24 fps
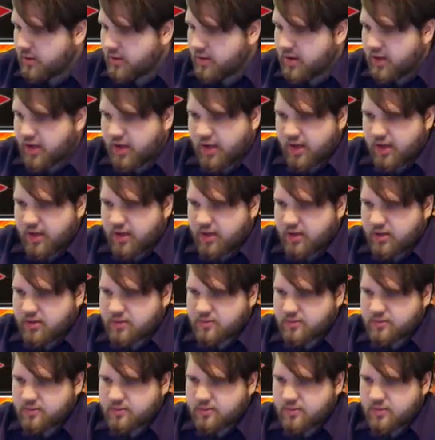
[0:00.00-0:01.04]
Okay,
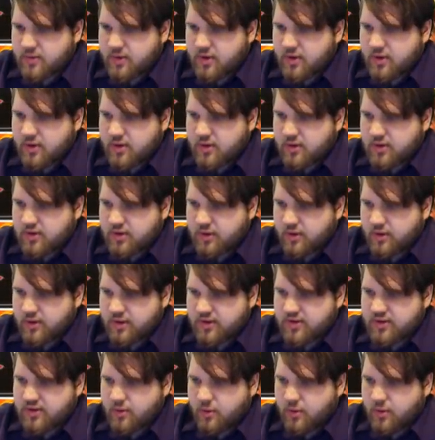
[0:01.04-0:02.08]

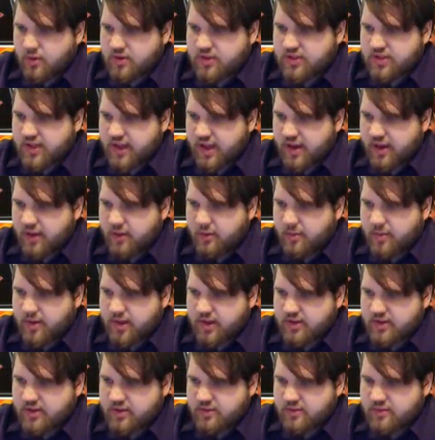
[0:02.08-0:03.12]
so this is a 1 scale
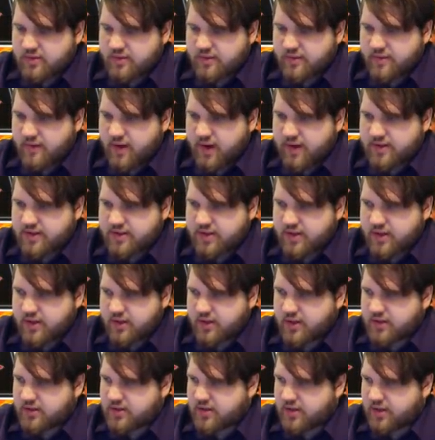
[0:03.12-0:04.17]
because of
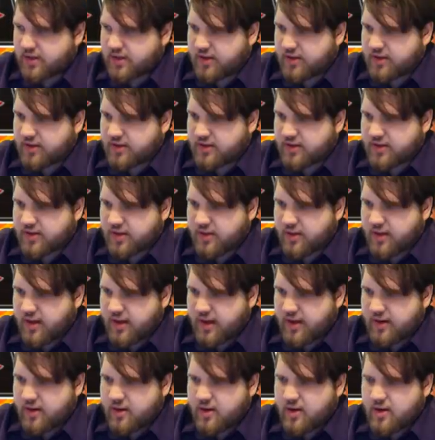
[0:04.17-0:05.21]
Zefraxi, this is
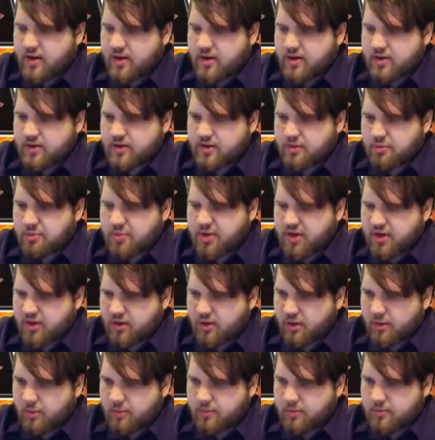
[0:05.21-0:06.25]
that. So
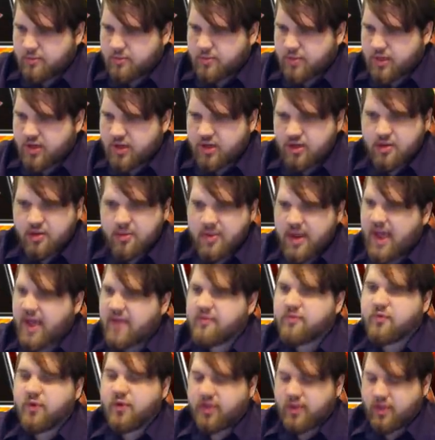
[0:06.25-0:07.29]
Pendulum. Pendulum
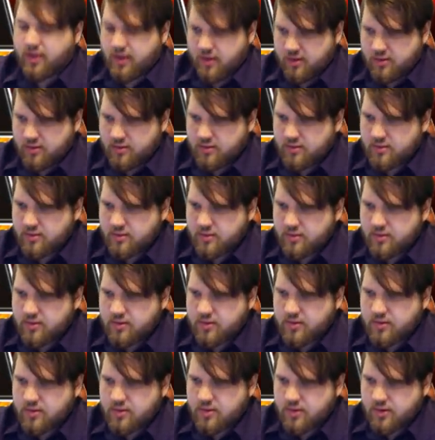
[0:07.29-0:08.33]
everything.
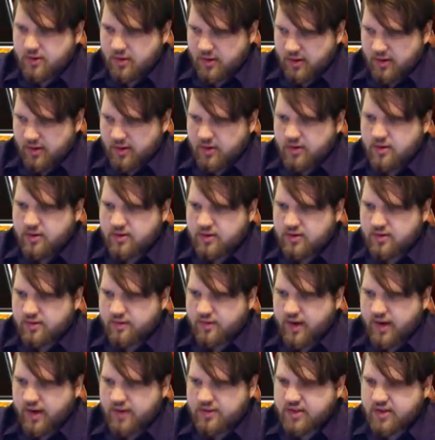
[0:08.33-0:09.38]
Uh-huh.
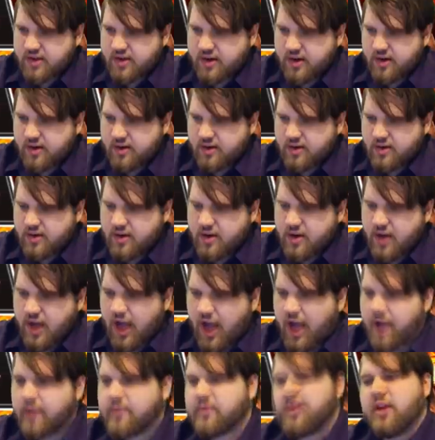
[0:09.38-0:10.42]
Zefraxi here.
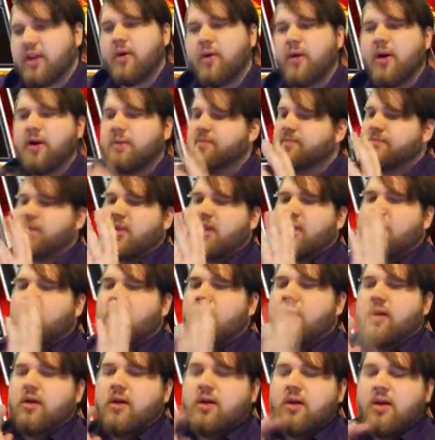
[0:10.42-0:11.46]
You know what?
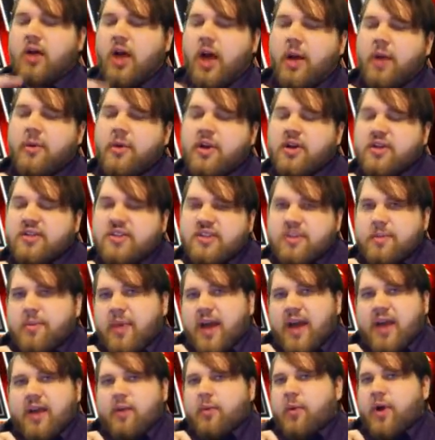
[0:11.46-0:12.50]
I'm going to
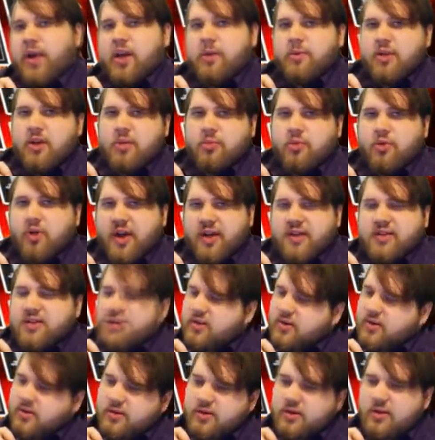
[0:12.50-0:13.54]
sit back and wait to be
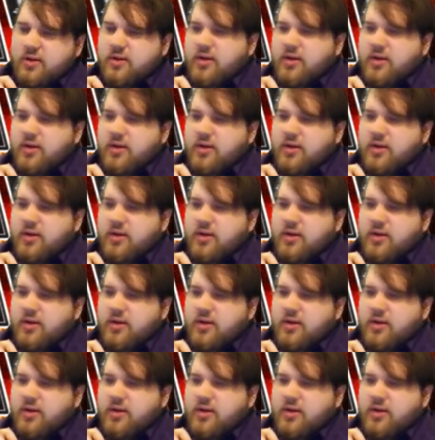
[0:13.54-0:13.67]
impressed.